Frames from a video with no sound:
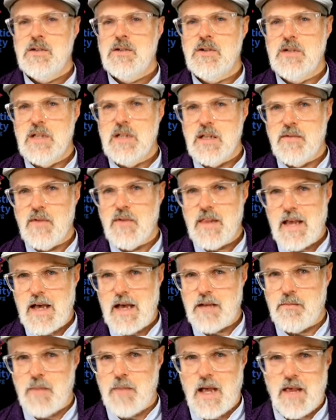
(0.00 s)
to deliver
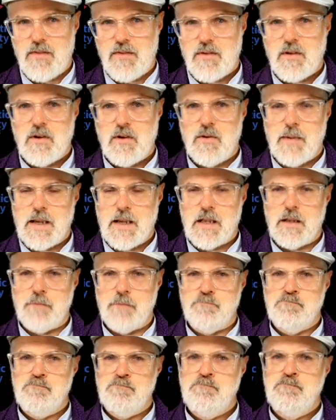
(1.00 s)
that math
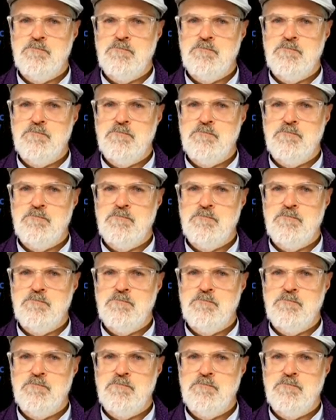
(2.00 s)
curriculum.